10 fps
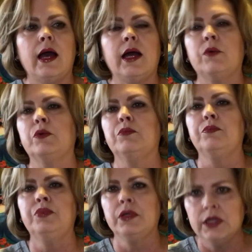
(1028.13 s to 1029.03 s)
I would
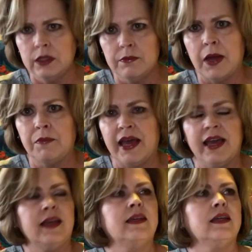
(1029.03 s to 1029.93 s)
put it in my
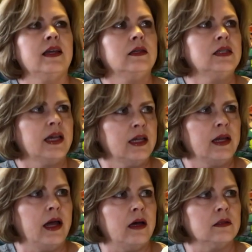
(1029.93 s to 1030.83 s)
bag and take it
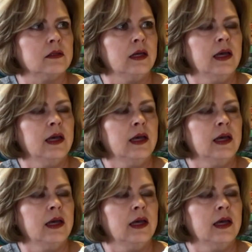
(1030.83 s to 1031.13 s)
out.